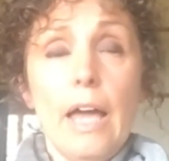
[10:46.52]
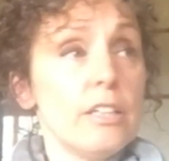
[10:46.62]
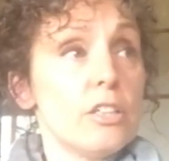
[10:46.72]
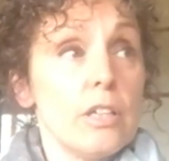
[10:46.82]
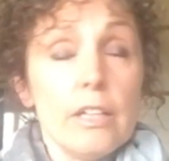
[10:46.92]
And
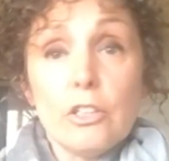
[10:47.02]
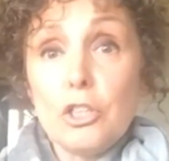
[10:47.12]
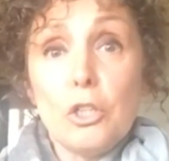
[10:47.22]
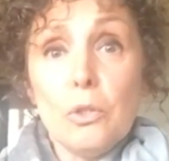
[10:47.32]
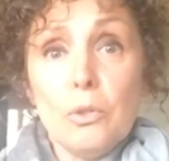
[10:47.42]
it's
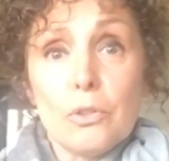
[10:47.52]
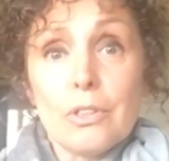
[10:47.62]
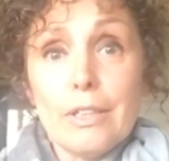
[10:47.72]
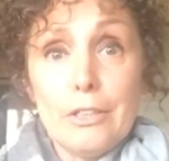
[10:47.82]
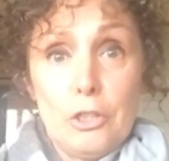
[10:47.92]
huge.
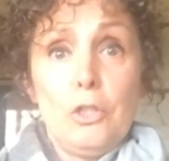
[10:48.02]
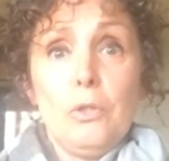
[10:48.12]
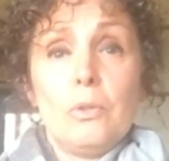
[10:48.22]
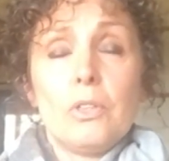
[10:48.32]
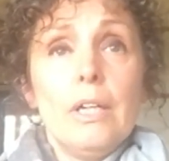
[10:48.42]
It's
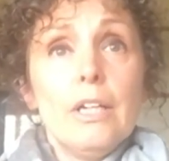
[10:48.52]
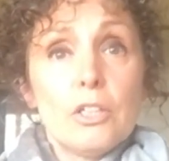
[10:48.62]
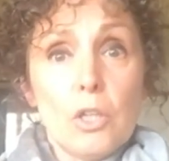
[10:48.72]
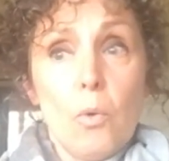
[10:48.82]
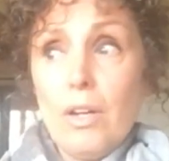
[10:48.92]
huge.
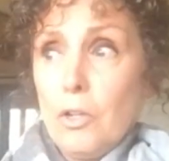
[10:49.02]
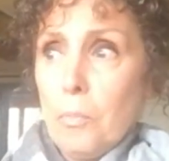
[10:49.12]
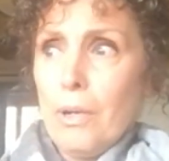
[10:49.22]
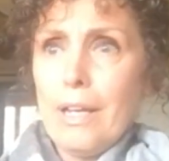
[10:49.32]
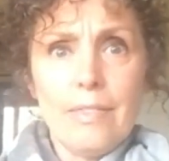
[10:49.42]
So you're
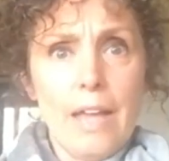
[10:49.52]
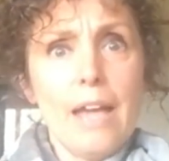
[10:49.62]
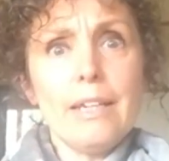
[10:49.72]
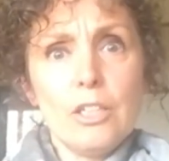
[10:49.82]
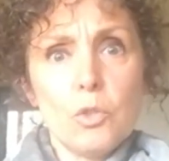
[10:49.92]
bringing
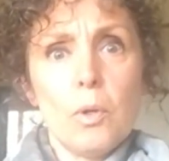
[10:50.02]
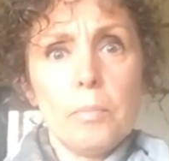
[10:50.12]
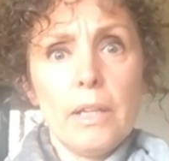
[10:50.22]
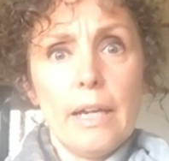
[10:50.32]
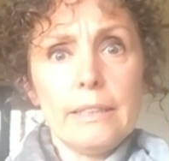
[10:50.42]
that into a
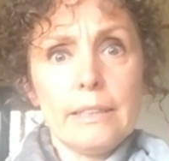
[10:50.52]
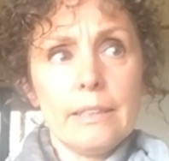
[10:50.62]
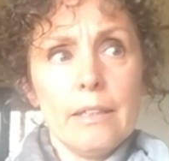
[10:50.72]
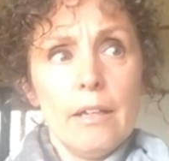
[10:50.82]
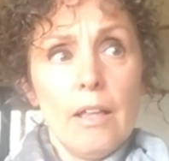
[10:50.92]

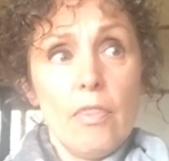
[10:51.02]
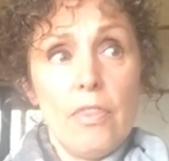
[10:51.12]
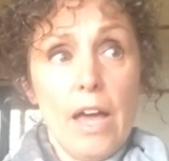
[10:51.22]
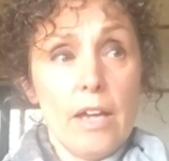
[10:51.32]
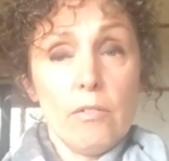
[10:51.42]
place
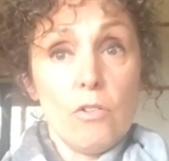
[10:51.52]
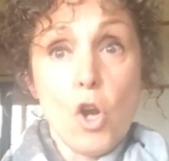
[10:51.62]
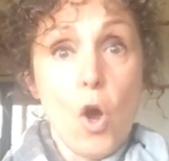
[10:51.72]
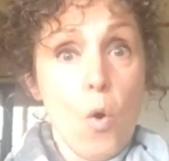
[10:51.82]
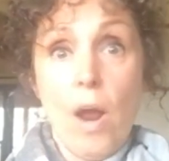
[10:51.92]
that
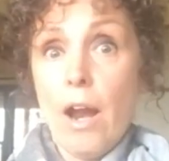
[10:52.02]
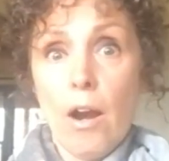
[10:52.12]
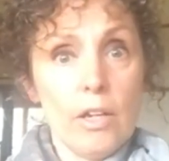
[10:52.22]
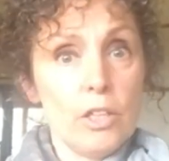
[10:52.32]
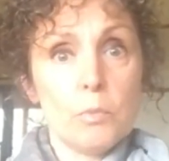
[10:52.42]
no
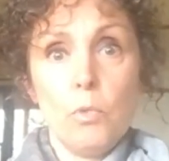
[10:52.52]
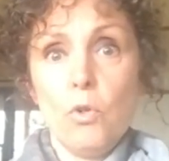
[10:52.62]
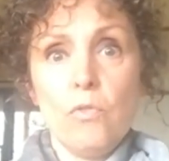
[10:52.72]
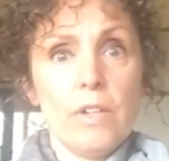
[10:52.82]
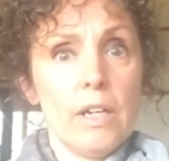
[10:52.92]
air is
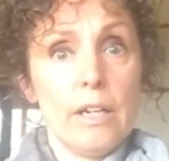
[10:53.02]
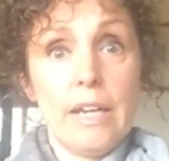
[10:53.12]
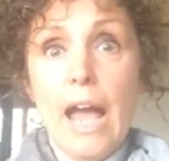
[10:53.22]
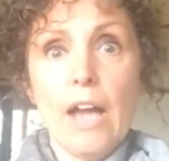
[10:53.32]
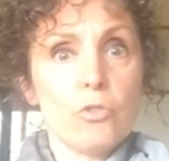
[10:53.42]
moving
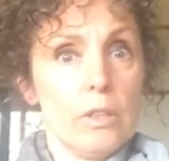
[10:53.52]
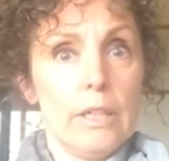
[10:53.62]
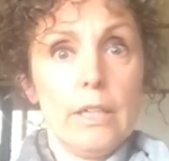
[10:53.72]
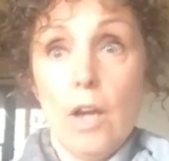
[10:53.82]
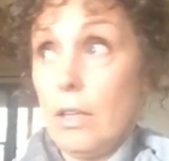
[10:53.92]

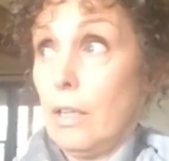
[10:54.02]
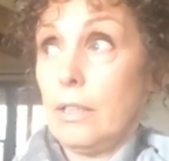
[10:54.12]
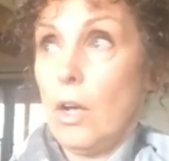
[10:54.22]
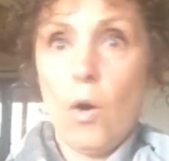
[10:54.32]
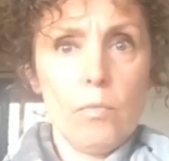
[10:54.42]
naturally, not like,
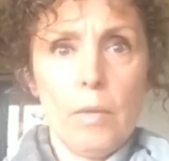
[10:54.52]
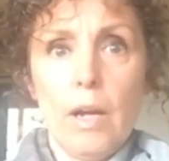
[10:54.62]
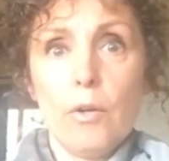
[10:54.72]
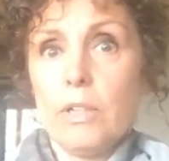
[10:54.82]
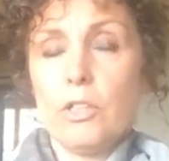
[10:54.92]

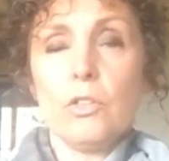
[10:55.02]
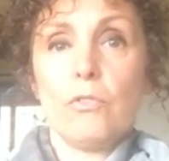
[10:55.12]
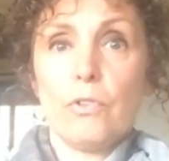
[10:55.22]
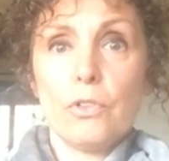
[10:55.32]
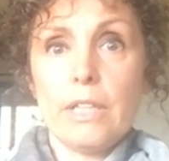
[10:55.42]
my original
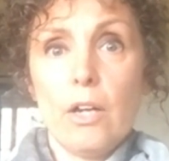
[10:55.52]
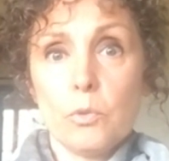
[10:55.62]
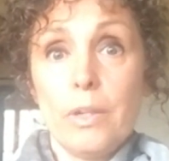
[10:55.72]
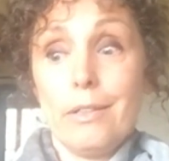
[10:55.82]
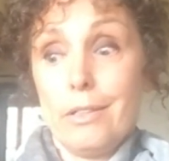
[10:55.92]
first house
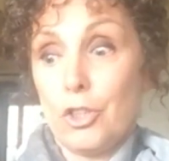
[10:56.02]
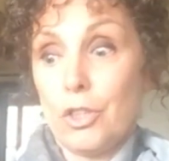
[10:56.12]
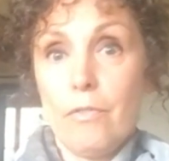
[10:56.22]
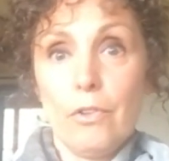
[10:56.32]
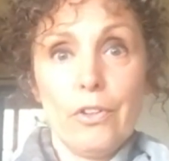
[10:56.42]
where you had to
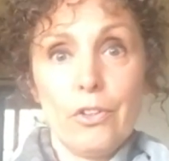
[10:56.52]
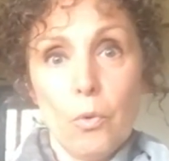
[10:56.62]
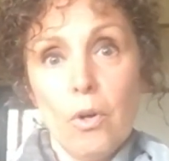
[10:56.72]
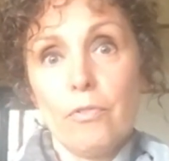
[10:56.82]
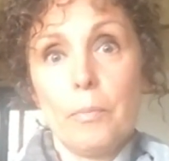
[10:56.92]
shovel the
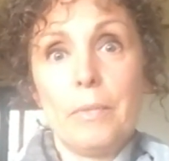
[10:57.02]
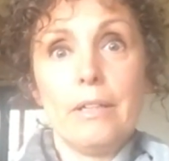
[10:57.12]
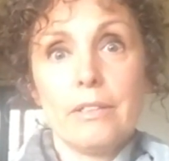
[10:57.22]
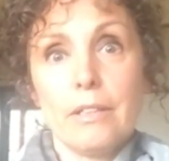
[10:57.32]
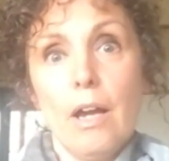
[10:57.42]
door from the
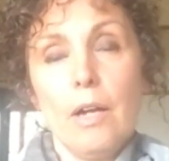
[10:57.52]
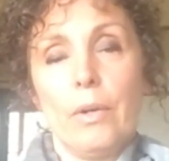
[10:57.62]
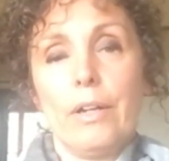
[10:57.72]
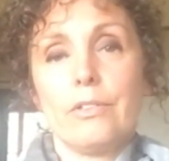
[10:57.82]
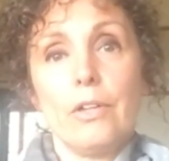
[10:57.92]
inside
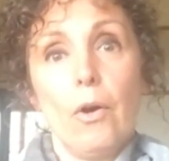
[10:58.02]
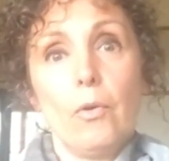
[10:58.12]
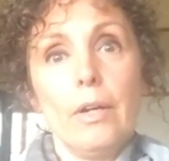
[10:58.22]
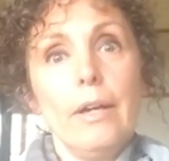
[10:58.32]
when it snowed.